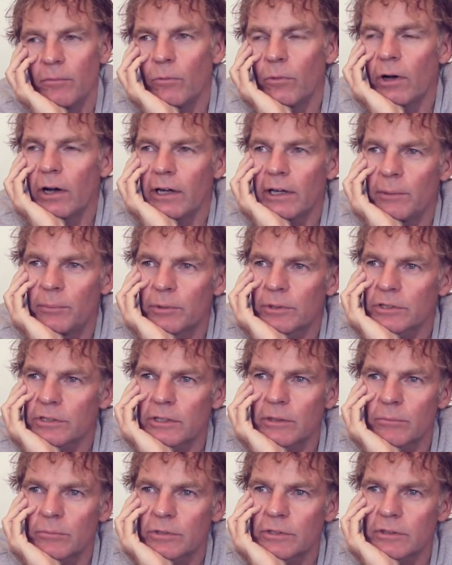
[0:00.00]
Why? Because
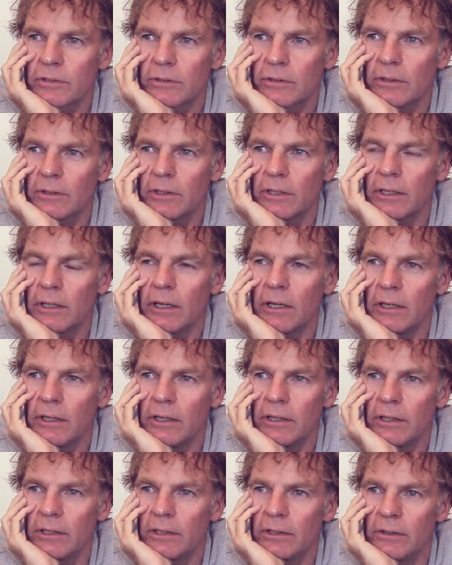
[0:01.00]

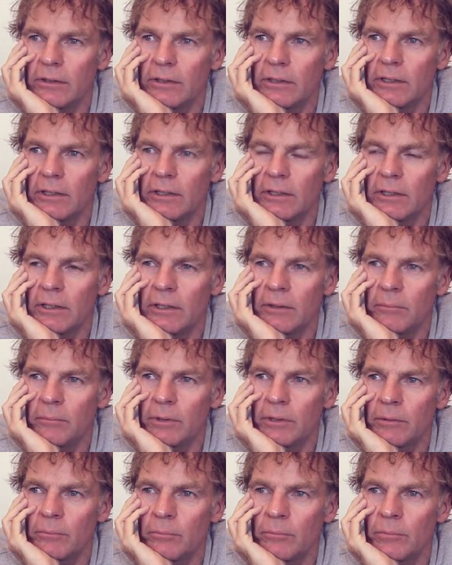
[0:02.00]
I'm
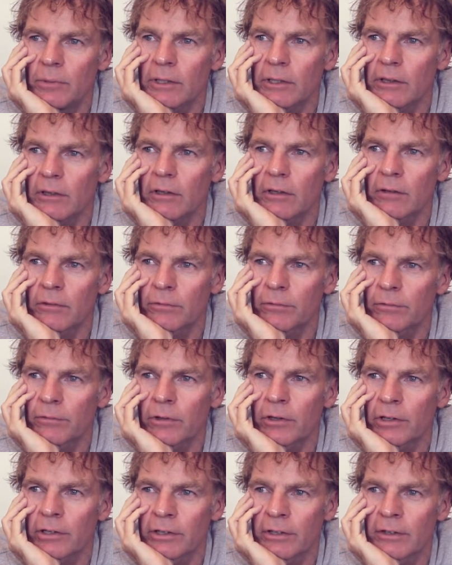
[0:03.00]
in the middle of
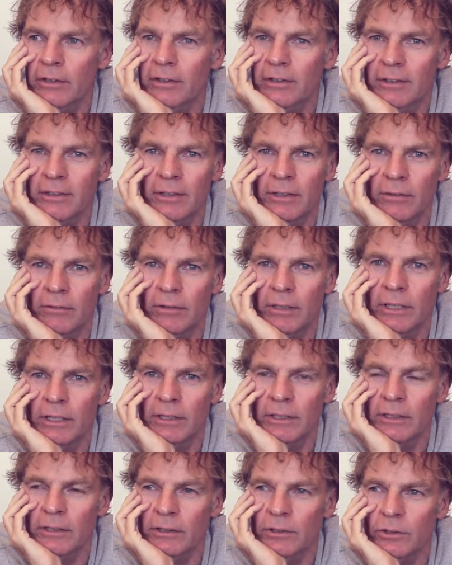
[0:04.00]
running, in a way.
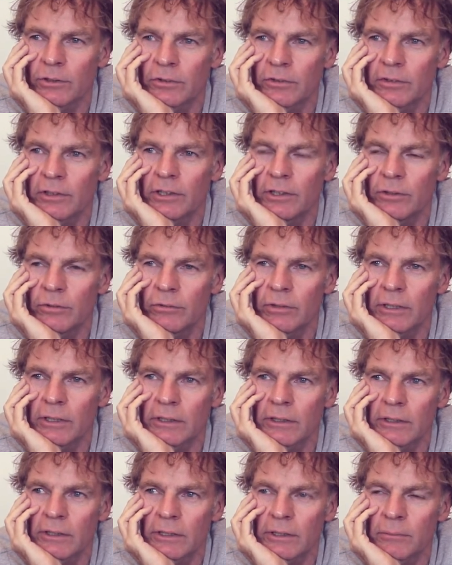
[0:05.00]
I'm
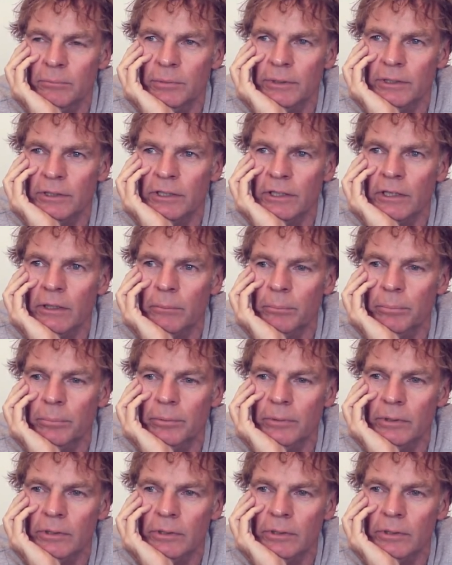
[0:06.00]
continuing and building up.